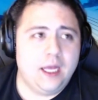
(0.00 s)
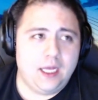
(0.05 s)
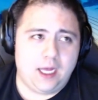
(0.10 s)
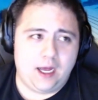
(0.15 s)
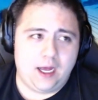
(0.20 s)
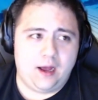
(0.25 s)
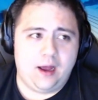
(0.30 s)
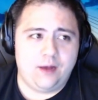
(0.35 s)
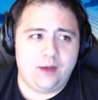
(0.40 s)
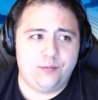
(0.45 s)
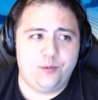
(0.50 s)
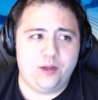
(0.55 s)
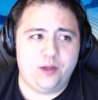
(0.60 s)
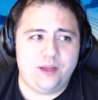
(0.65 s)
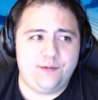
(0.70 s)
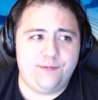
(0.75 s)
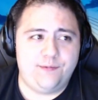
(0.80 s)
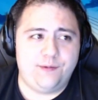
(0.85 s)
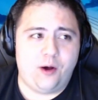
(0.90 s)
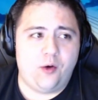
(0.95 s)
Uh, I've
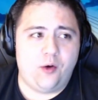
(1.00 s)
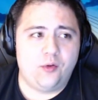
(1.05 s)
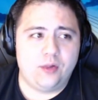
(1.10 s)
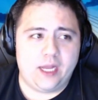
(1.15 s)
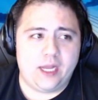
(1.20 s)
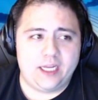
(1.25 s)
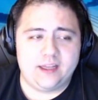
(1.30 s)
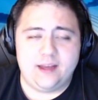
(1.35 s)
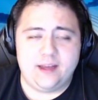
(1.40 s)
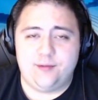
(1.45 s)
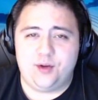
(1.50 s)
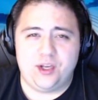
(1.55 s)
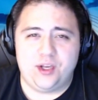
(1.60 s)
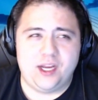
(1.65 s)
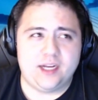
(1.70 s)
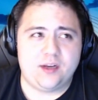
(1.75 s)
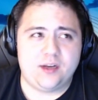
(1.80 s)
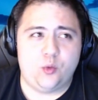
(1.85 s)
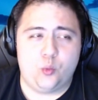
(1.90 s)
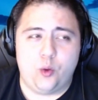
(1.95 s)
really felt like they've
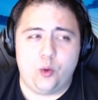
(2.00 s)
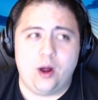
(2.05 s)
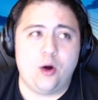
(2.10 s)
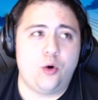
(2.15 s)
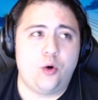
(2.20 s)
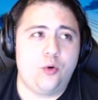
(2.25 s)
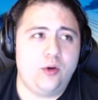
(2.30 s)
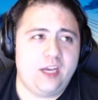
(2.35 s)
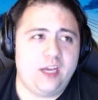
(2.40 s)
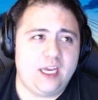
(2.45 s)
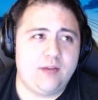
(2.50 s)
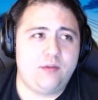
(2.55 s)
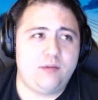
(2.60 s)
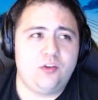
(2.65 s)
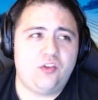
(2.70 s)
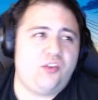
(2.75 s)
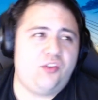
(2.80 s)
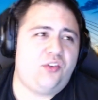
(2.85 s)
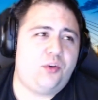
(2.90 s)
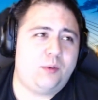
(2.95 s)
connected well,
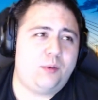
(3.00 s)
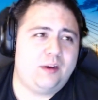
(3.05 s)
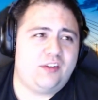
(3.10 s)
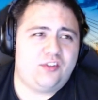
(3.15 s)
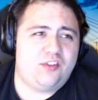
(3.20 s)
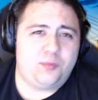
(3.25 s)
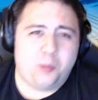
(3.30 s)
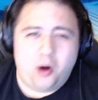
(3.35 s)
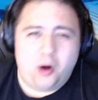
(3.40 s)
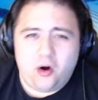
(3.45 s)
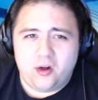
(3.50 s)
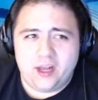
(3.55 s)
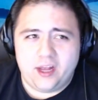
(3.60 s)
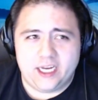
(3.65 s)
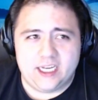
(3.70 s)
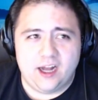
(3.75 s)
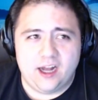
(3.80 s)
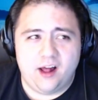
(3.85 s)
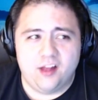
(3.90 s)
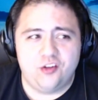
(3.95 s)
even just doing small
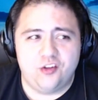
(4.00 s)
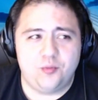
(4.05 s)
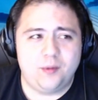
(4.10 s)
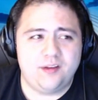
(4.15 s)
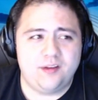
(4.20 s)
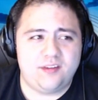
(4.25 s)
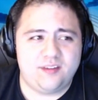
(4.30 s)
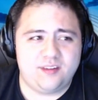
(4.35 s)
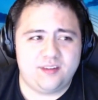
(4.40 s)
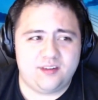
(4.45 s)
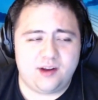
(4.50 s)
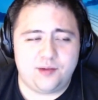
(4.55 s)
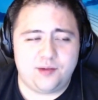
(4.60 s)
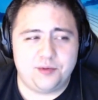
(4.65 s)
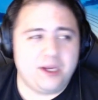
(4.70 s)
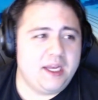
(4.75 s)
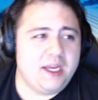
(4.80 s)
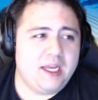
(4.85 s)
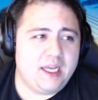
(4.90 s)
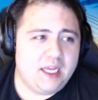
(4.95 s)
acknowledgments and
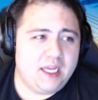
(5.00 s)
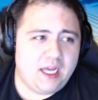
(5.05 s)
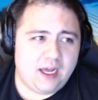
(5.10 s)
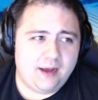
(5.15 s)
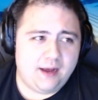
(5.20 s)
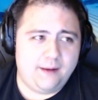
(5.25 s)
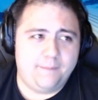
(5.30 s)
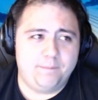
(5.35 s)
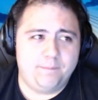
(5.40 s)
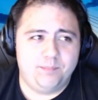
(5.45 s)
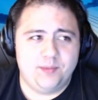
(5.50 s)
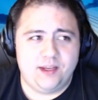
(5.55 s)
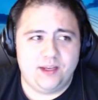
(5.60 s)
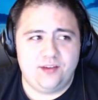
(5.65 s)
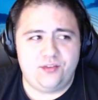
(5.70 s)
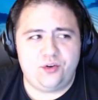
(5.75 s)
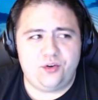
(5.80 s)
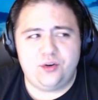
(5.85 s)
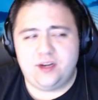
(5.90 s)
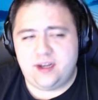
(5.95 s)
stuff um,
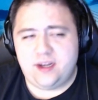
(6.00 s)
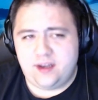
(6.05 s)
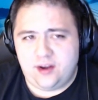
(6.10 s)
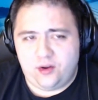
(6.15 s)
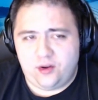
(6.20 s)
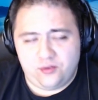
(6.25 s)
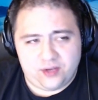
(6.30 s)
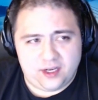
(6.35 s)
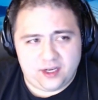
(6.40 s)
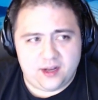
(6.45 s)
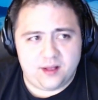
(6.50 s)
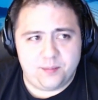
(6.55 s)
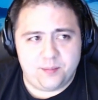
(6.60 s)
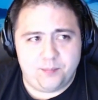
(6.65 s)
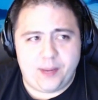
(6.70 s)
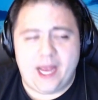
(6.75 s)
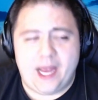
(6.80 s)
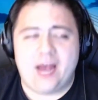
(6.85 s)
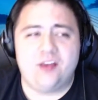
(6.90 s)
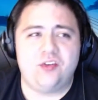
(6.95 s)
these are details that in
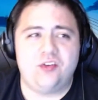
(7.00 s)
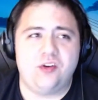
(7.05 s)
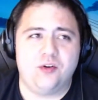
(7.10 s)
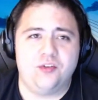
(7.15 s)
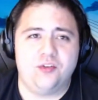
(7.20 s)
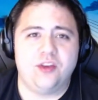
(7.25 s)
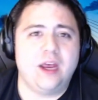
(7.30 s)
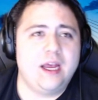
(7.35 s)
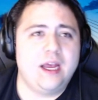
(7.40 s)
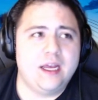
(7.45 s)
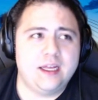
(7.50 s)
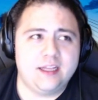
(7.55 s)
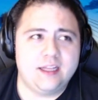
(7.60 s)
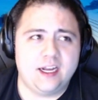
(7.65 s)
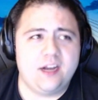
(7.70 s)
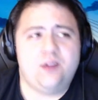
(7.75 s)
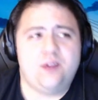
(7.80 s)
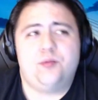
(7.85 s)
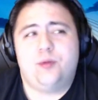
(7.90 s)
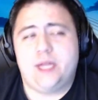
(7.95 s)
past years
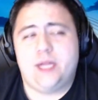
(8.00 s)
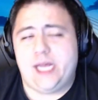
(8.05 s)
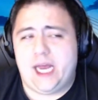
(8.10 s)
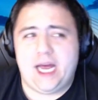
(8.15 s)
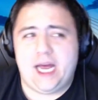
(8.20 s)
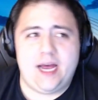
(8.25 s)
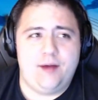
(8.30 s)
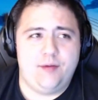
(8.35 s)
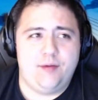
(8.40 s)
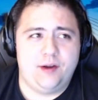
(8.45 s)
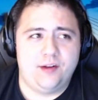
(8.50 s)
they didn't really have.